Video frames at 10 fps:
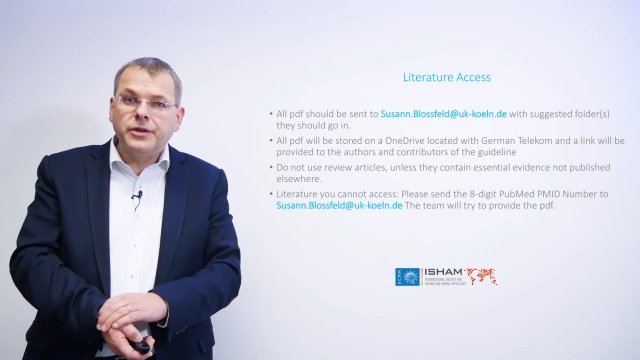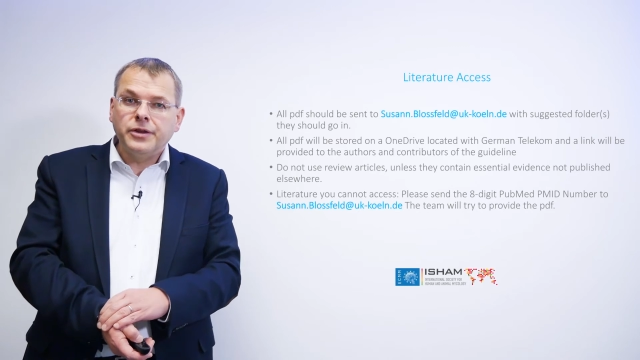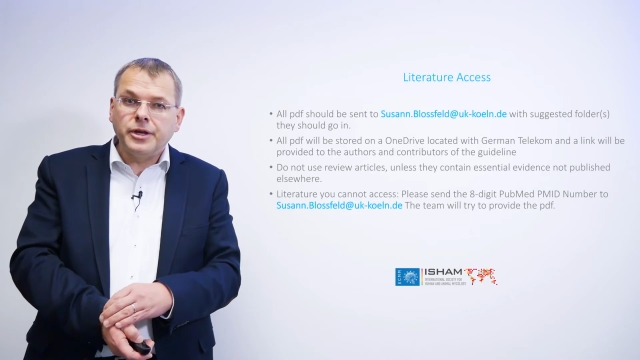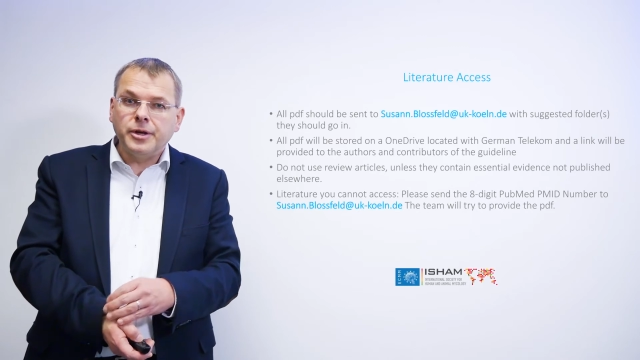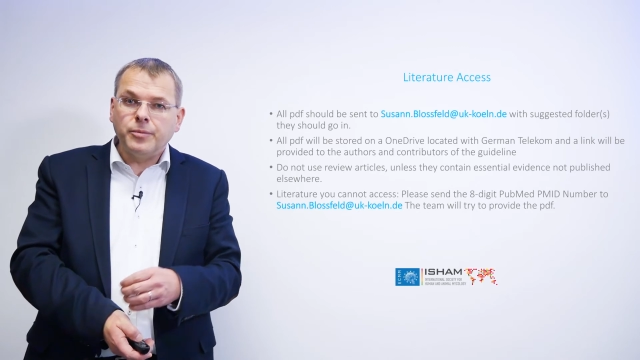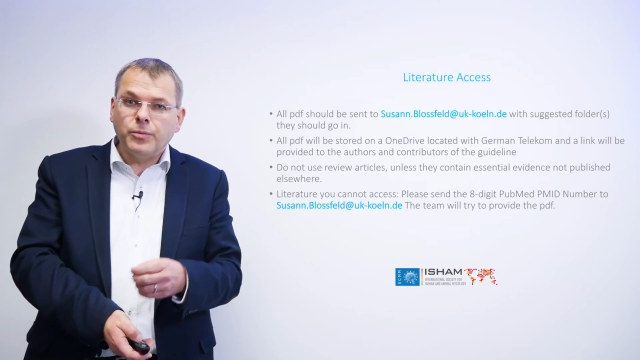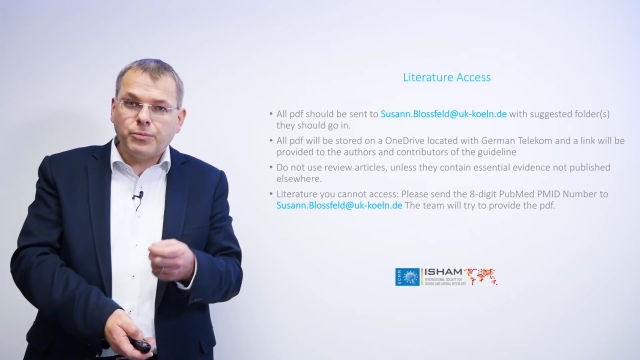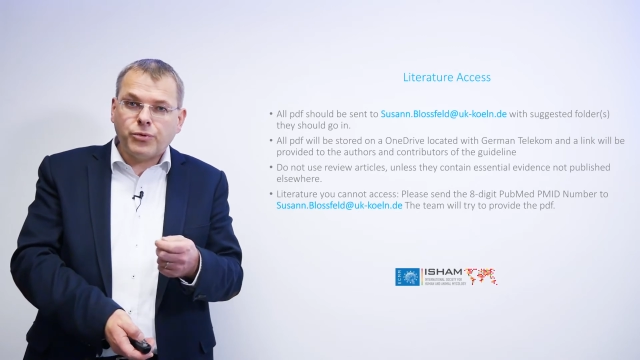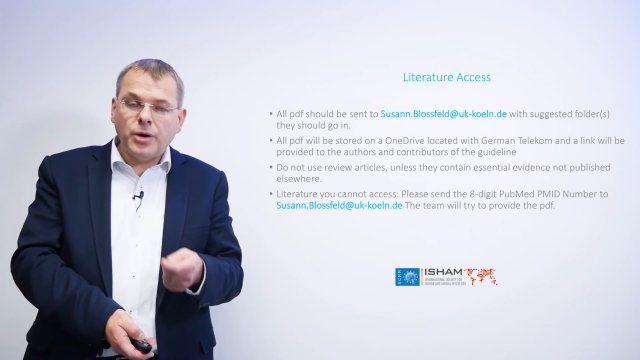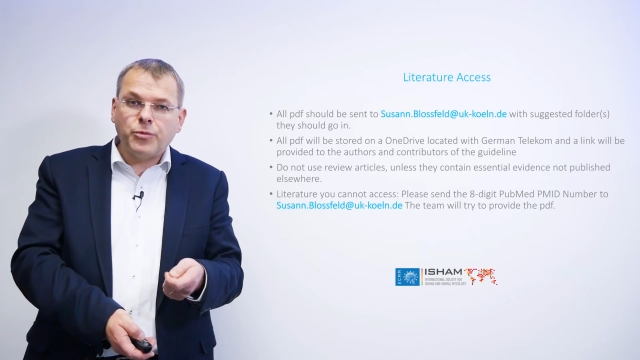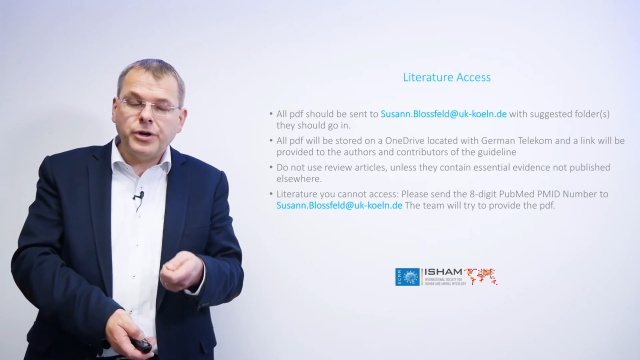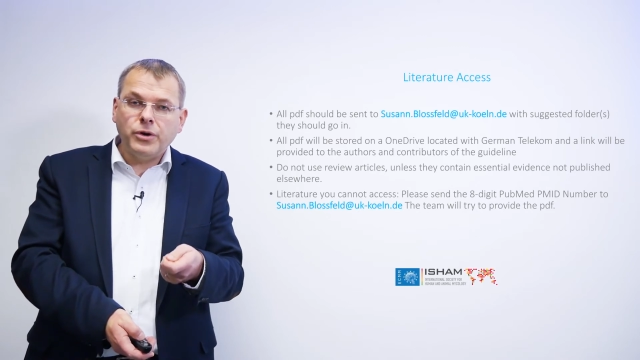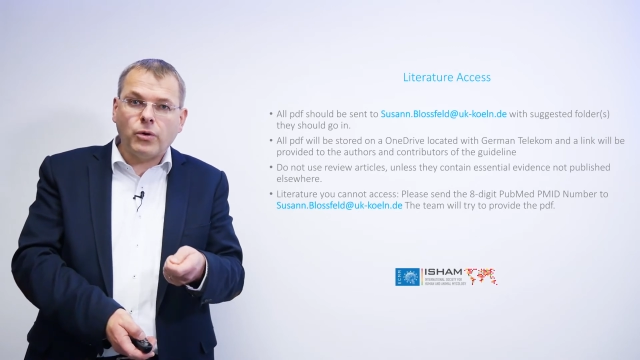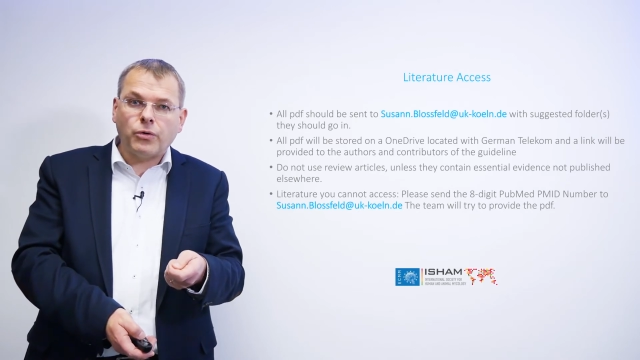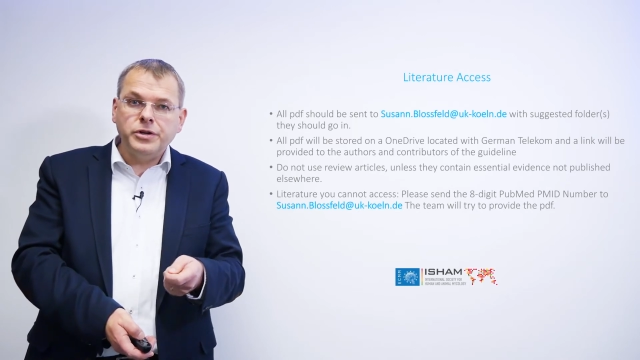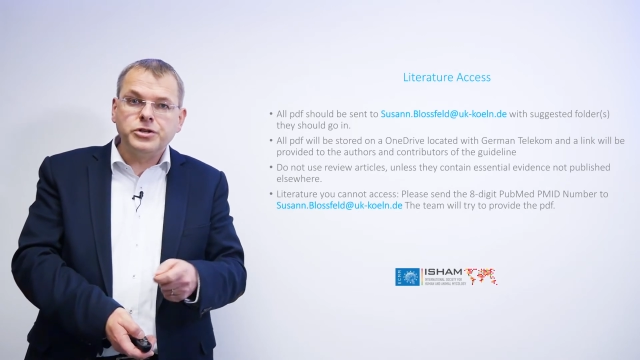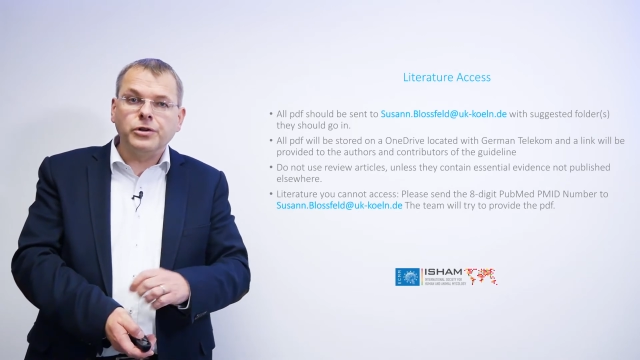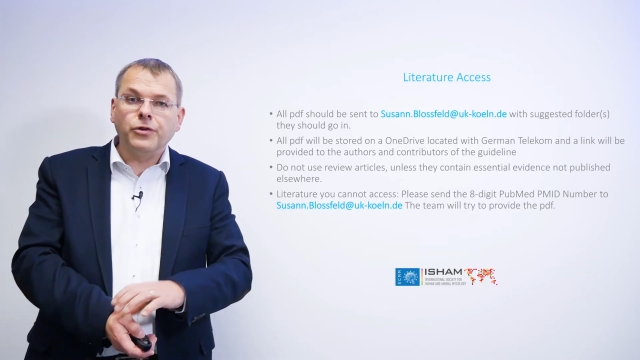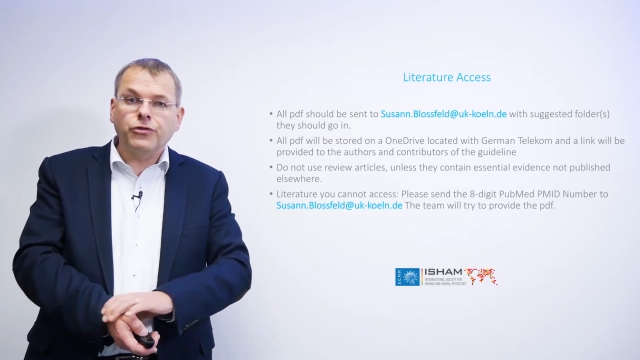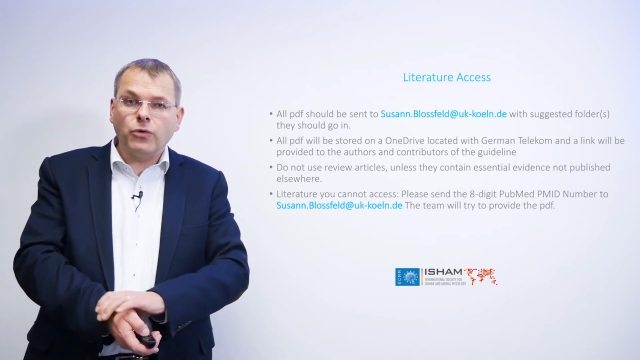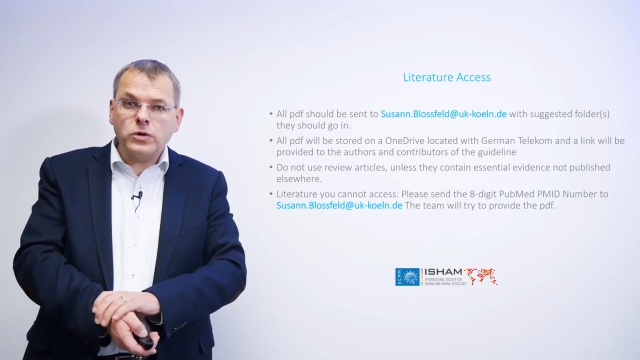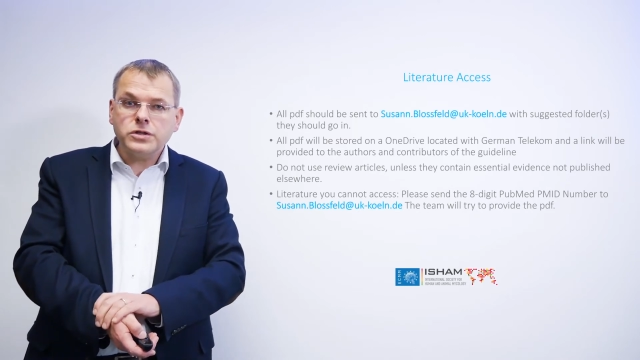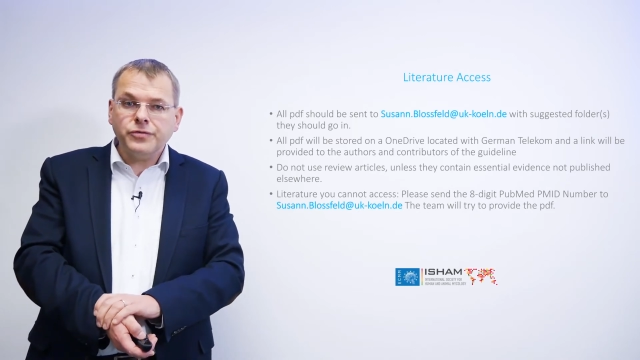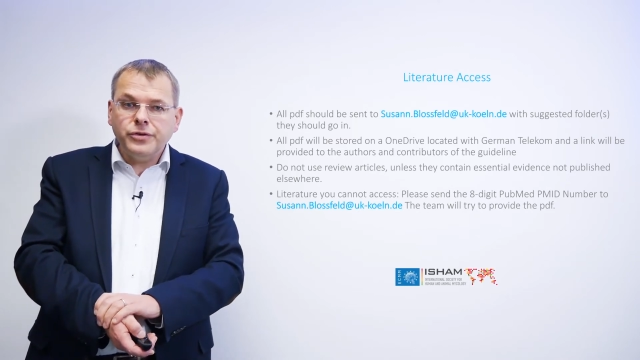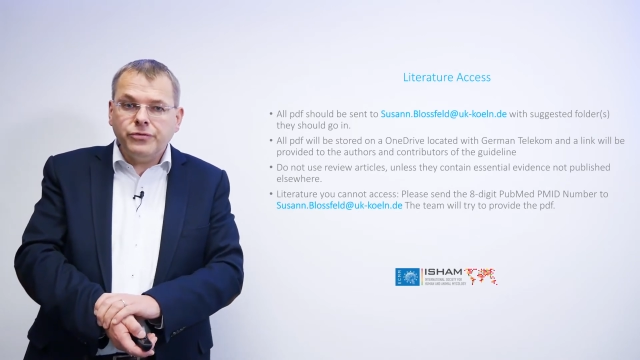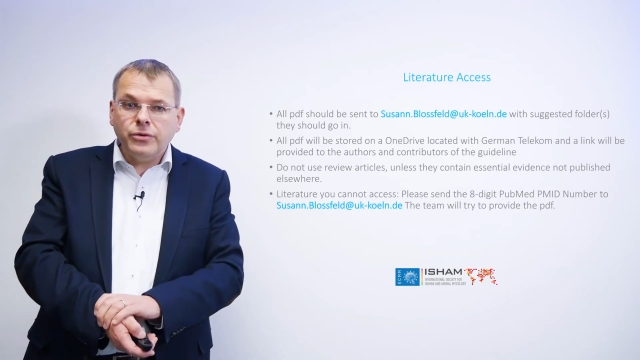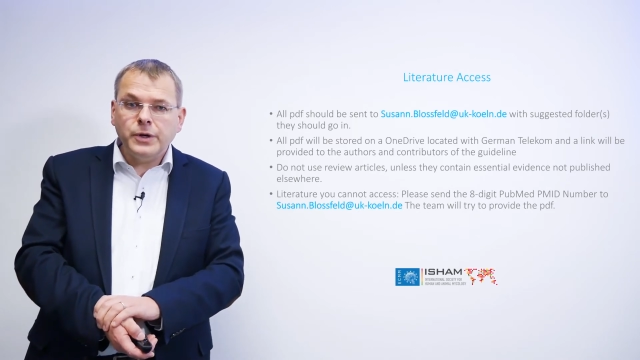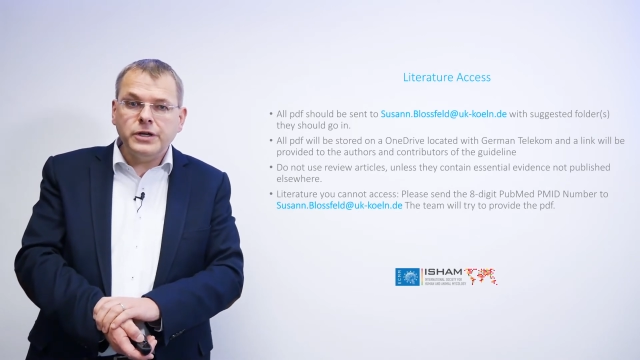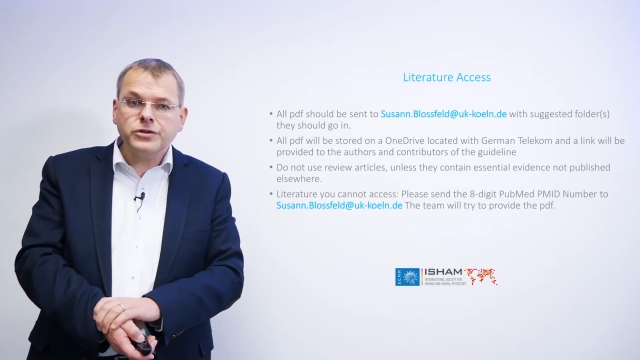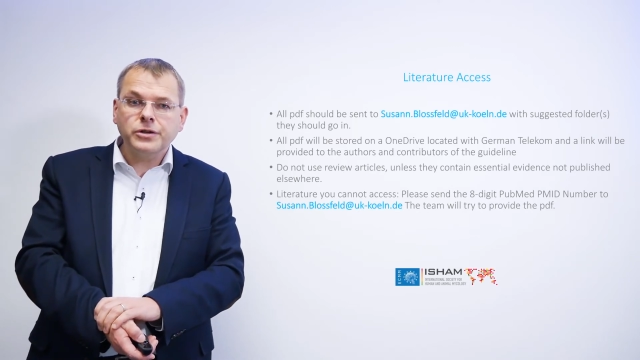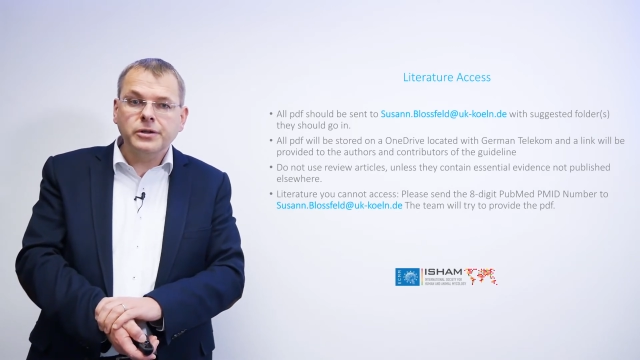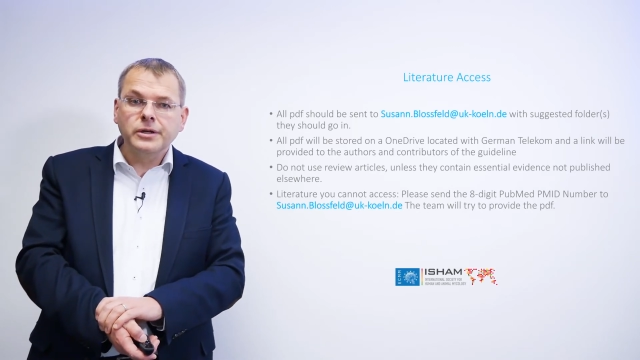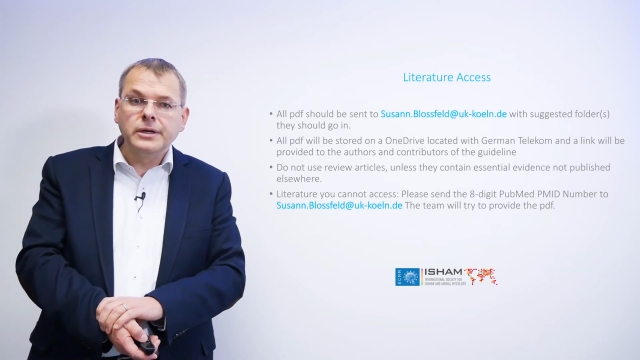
the primary original source of information.